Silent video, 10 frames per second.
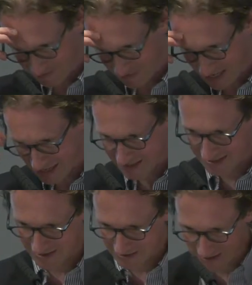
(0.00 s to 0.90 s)
Okay,
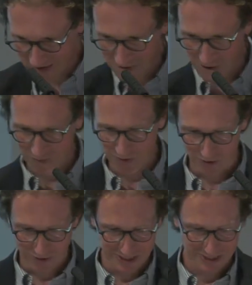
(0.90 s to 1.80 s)
development
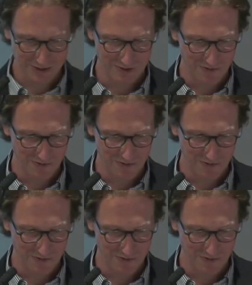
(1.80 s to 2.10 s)
holes to